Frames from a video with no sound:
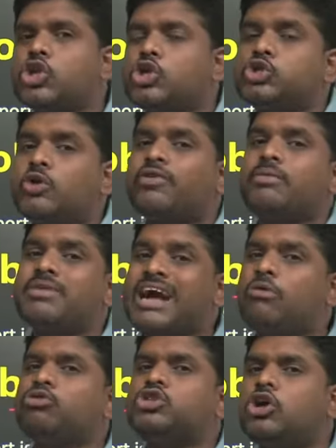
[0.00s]
also, from
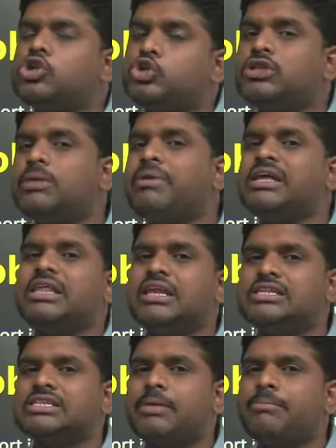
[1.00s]
cows also the methane
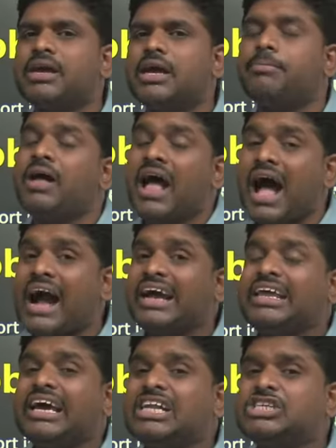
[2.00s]
is coming up.
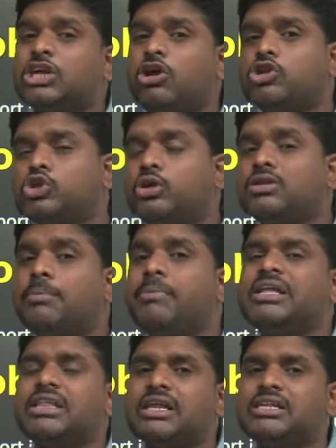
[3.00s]
Agriculture also the
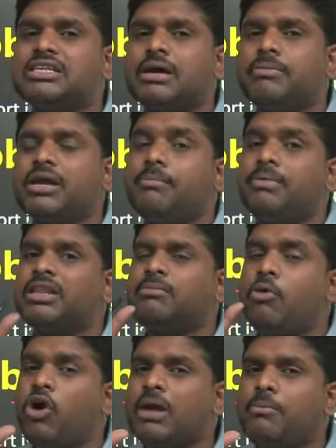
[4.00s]
methane is coming up, but the
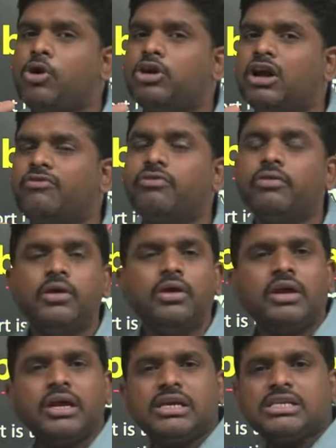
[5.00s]
more amount of
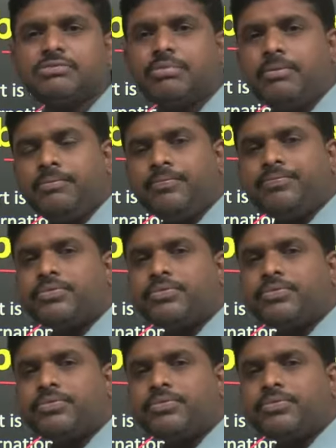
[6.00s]
is from